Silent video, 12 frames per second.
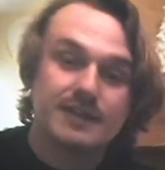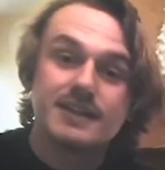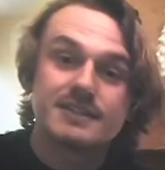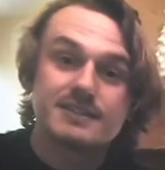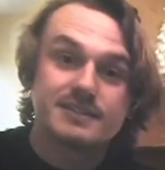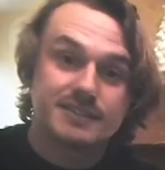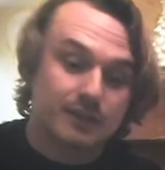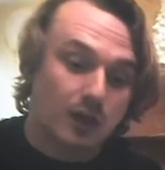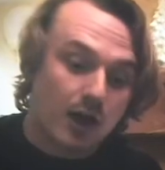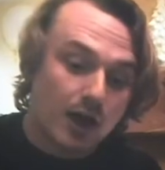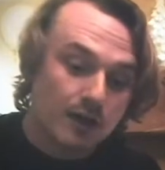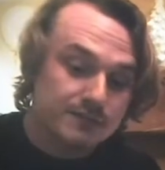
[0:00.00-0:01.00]
still
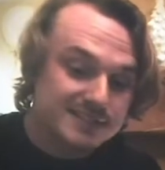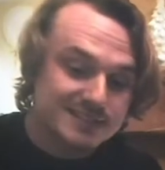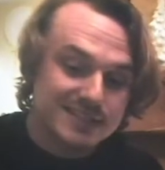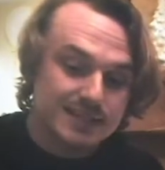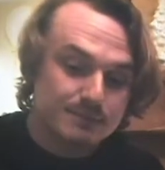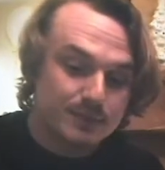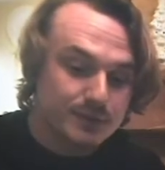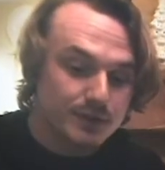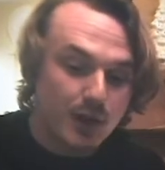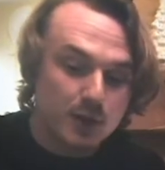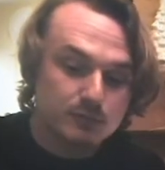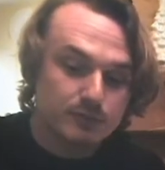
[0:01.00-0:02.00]
half asleep and
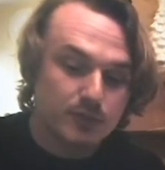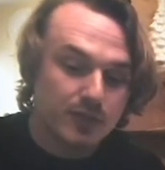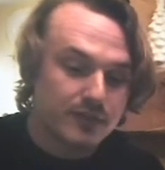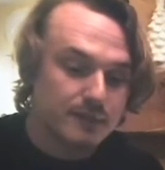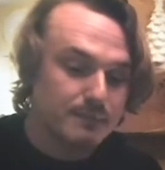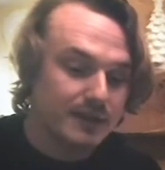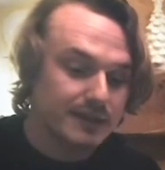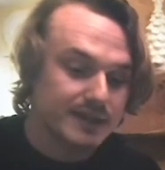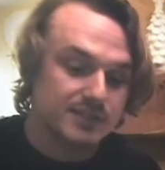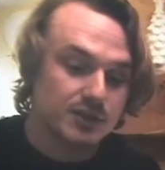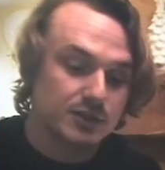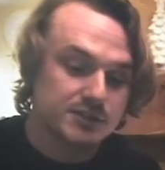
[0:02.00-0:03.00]
hopeful that they might get
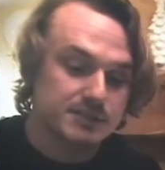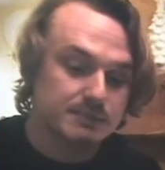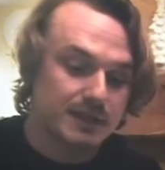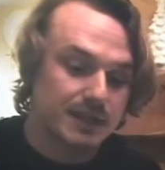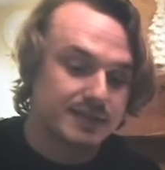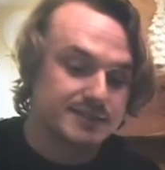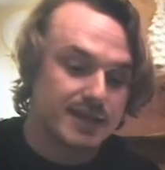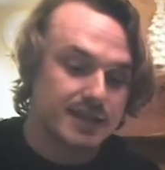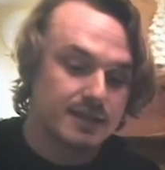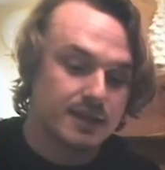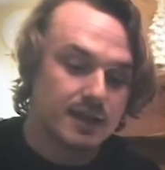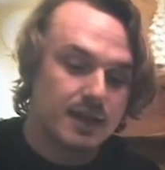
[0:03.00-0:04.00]
a customer that day,
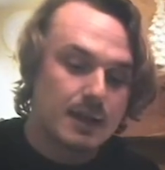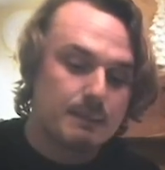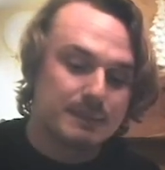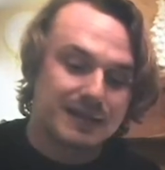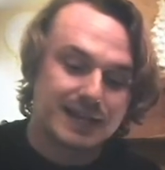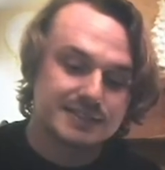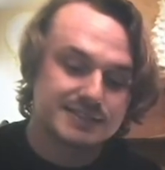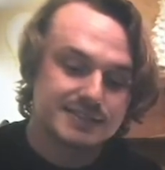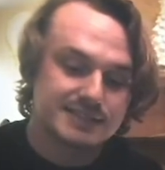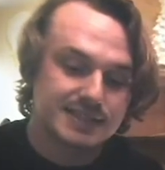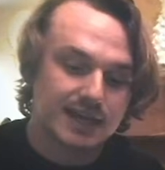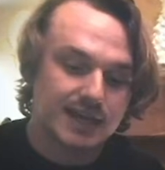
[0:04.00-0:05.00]
began to
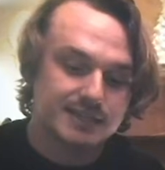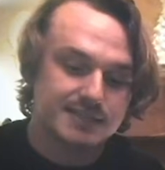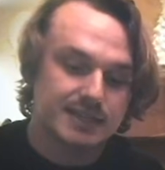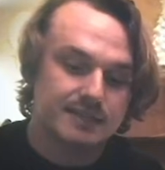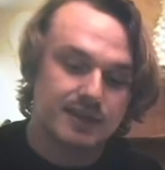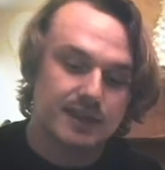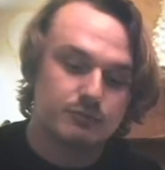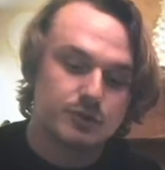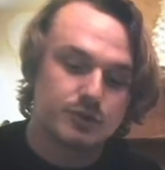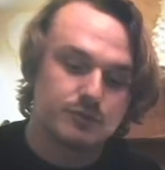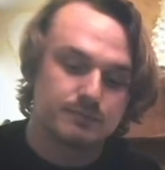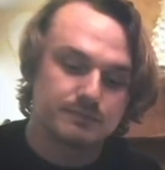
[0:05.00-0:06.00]
tidy their
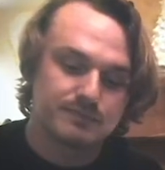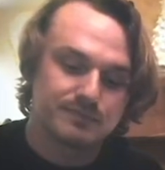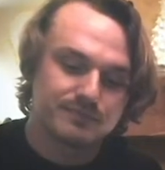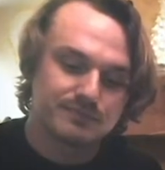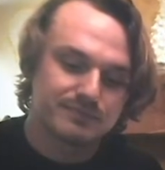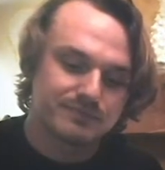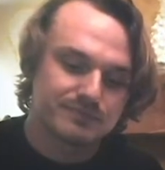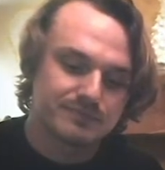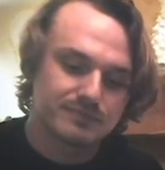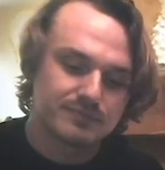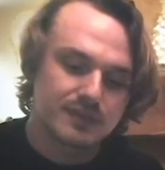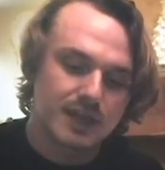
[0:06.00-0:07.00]
room.
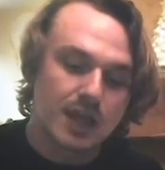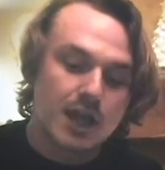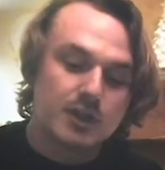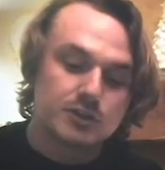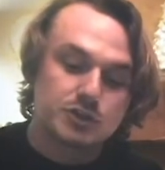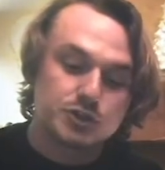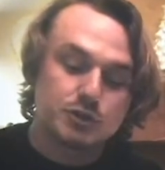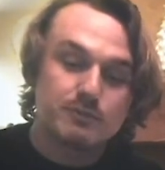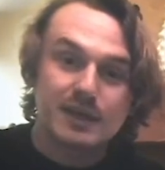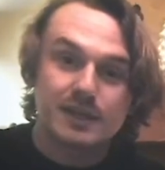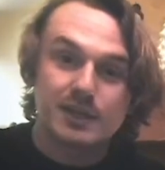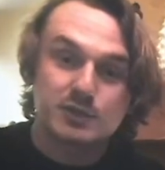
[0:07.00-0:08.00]
The
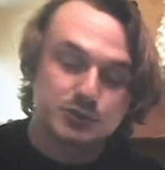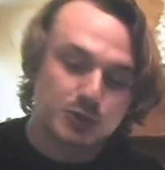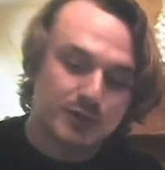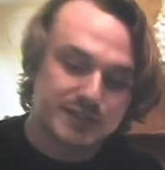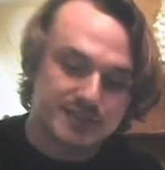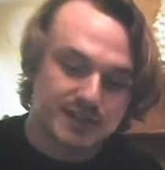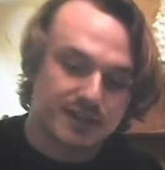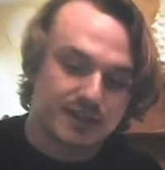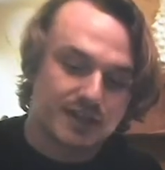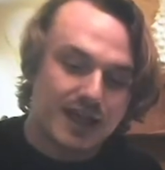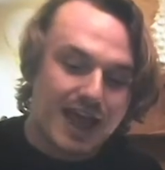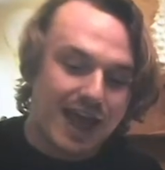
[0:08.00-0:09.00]
shoemaker joined her
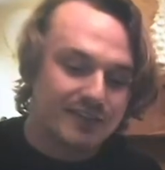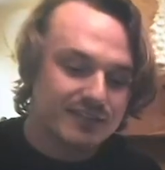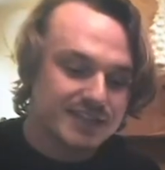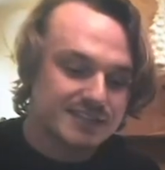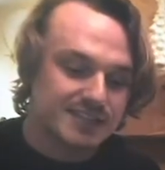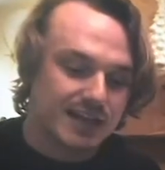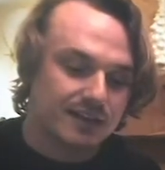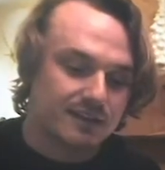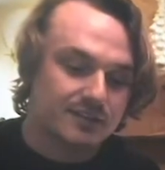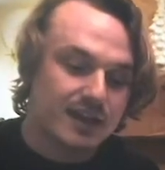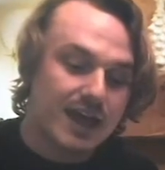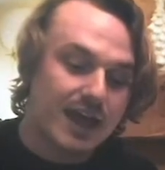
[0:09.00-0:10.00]
and they sang
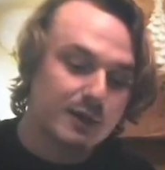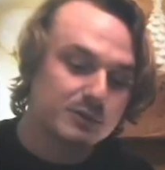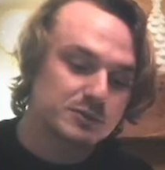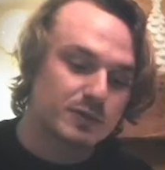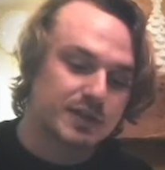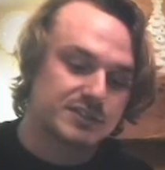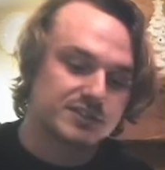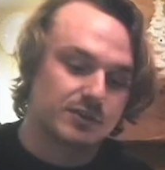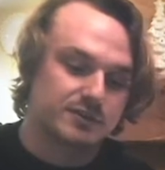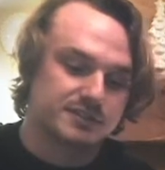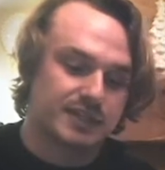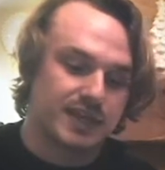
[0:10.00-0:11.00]
their housework
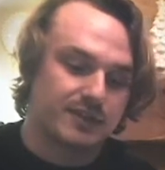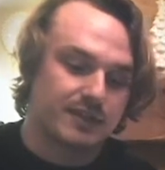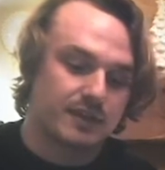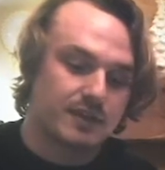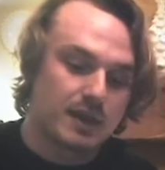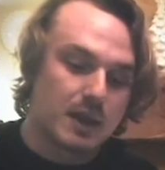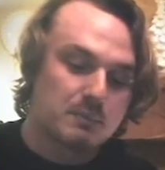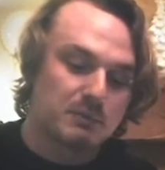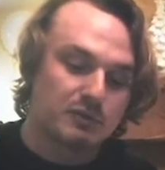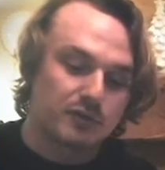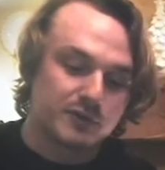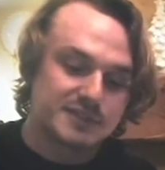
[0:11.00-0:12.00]
song together
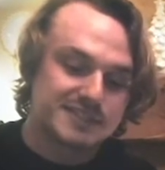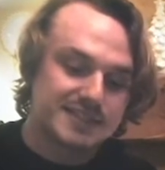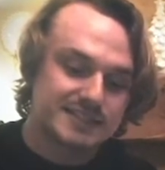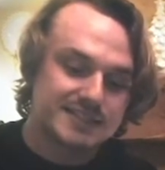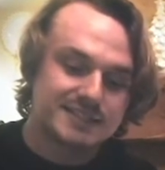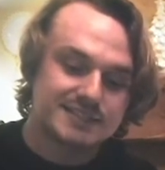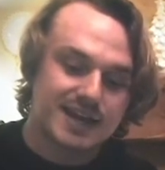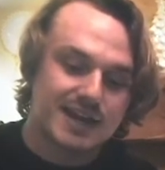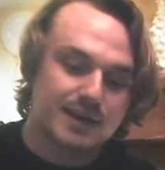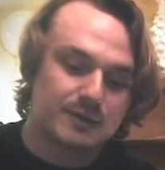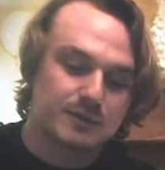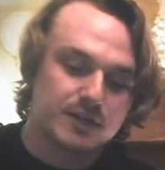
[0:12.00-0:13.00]
before sitting
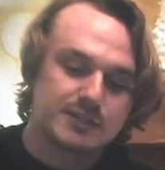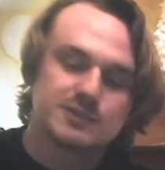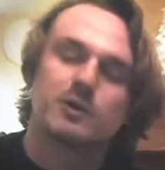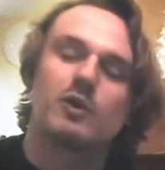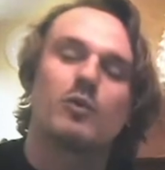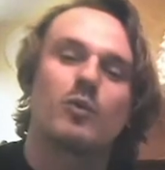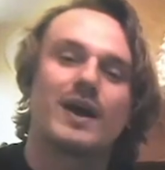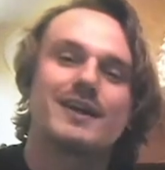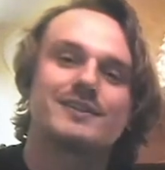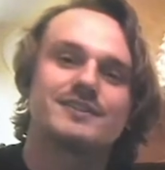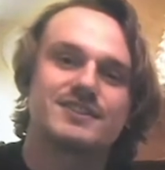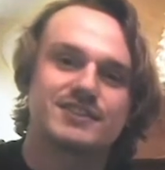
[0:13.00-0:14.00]
down to a
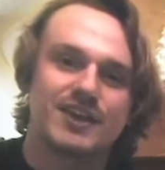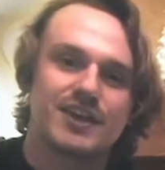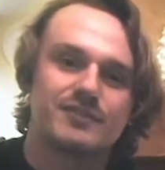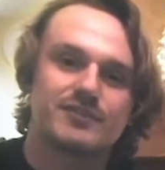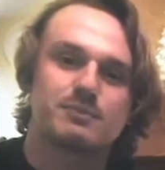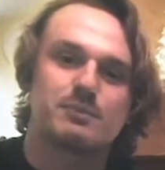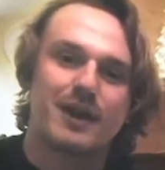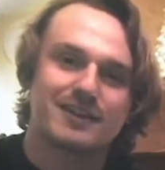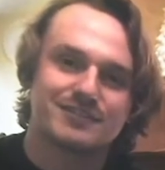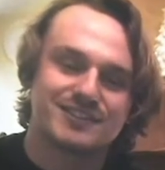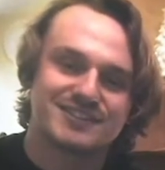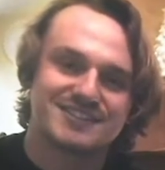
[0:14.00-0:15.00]
well-deserved
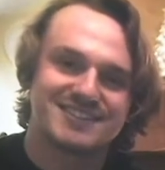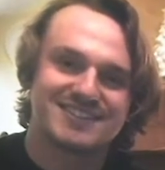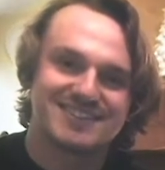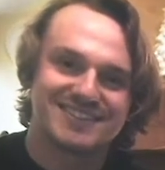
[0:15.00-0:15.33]
breakfast.